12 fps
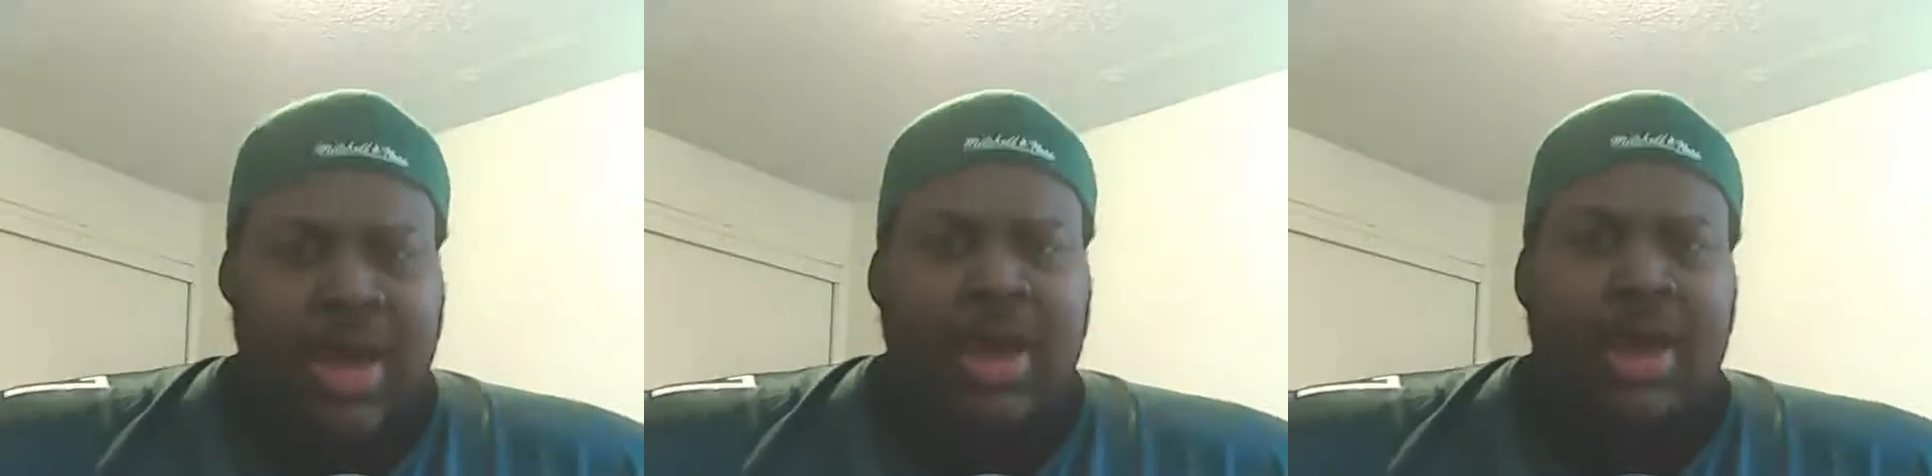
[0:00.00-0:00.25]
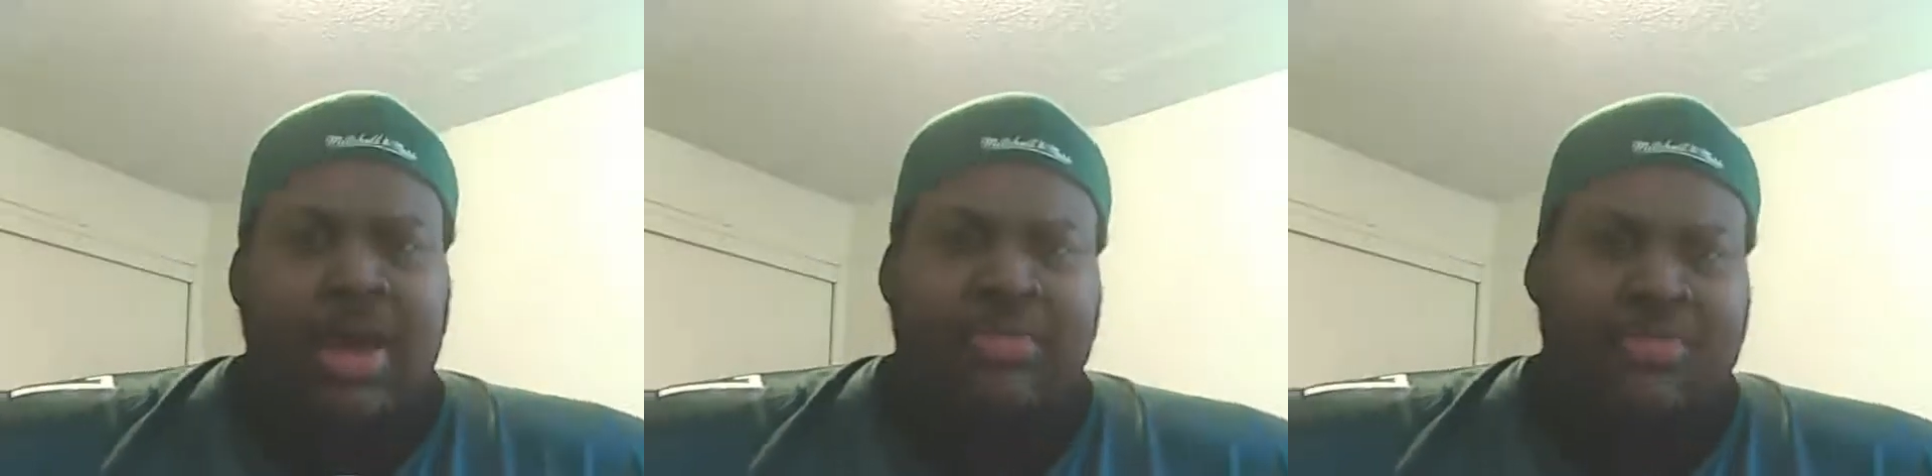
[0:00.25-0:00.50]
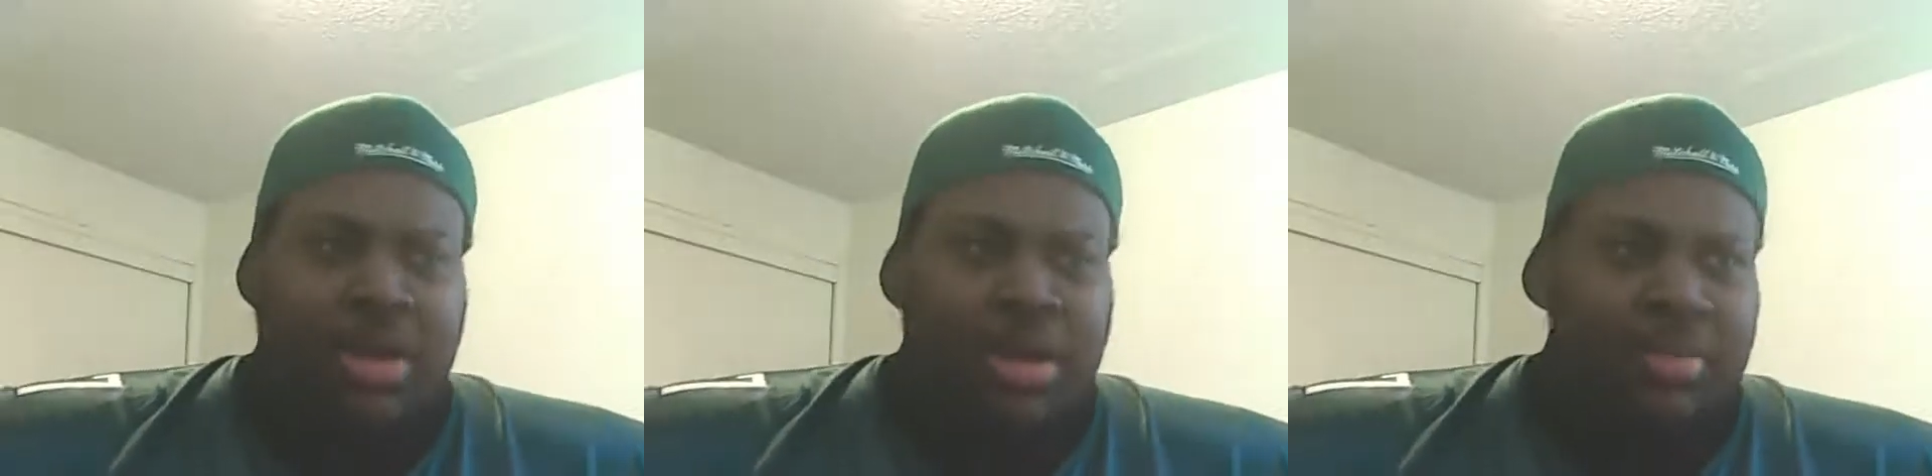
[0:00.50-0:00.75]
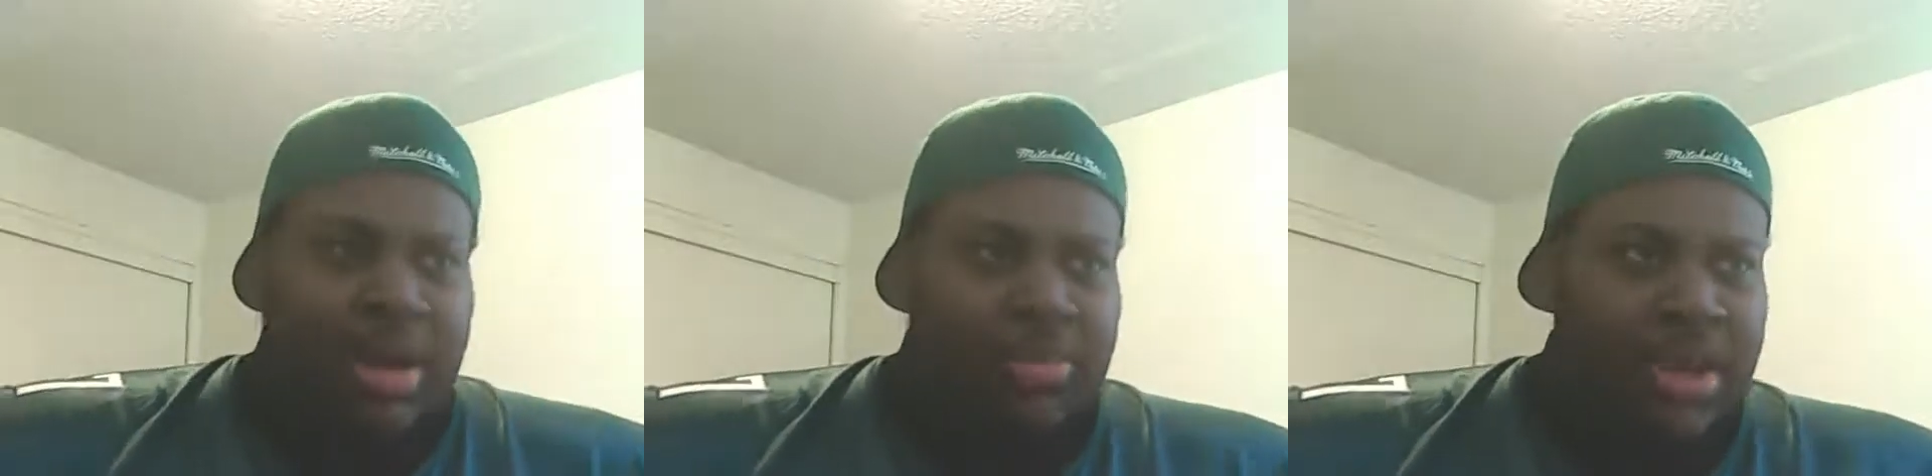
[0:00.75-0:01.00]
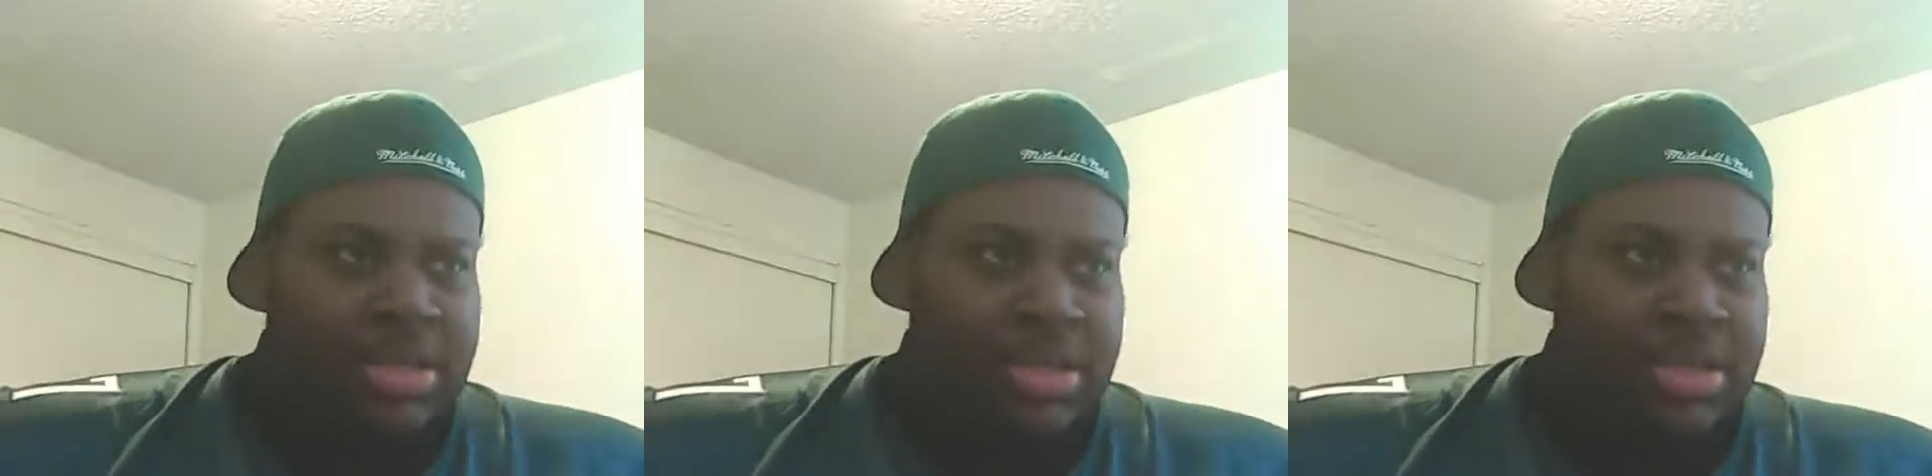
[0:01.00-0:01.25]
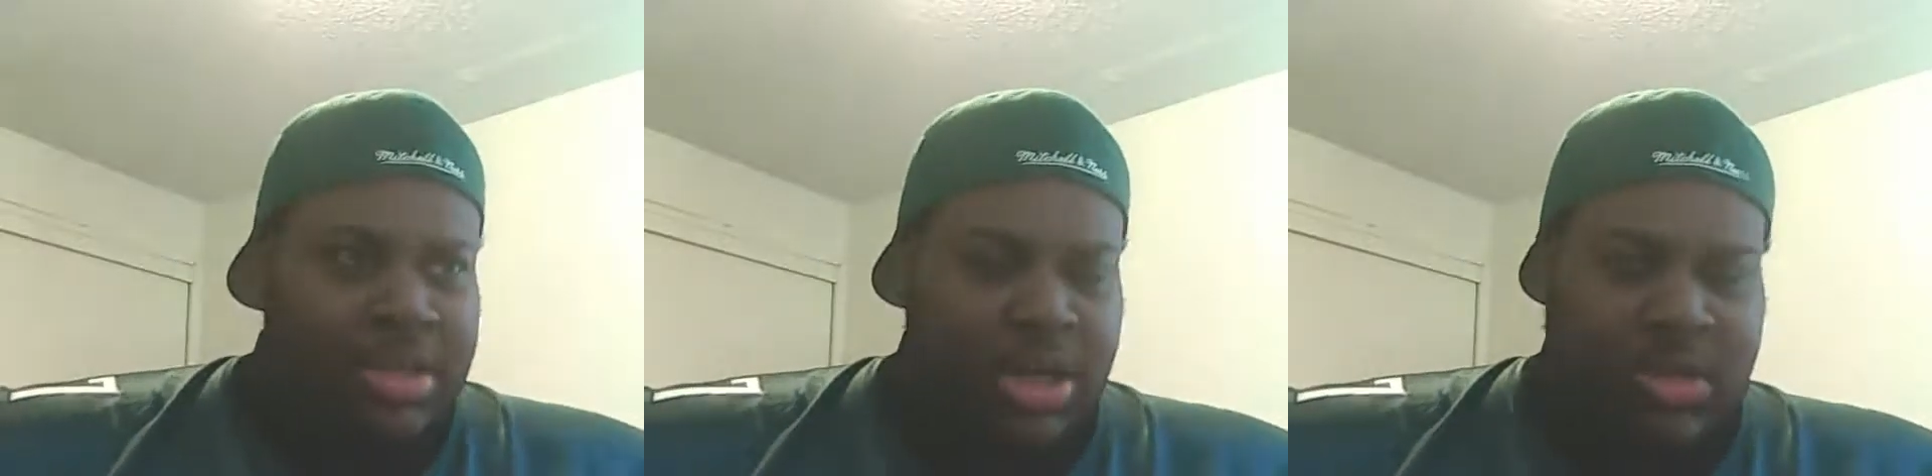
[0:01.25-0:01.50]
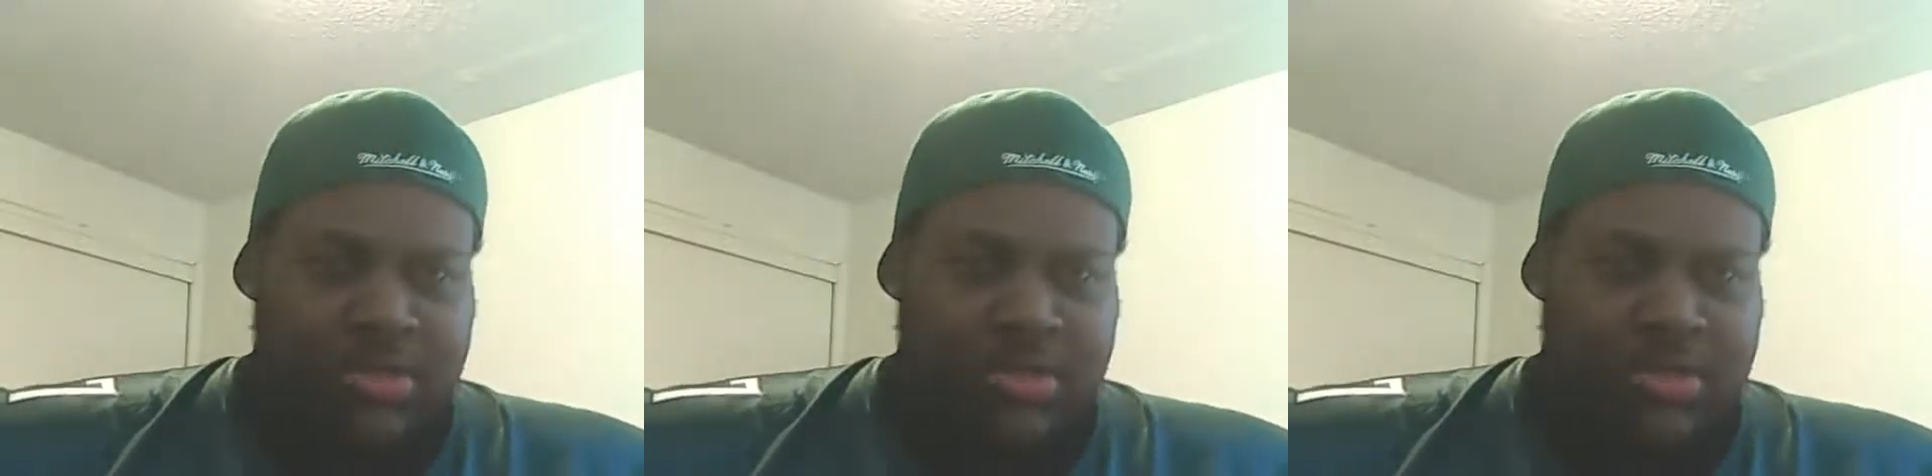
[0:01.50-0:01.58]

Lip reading: How the fuck am I racist, nigga?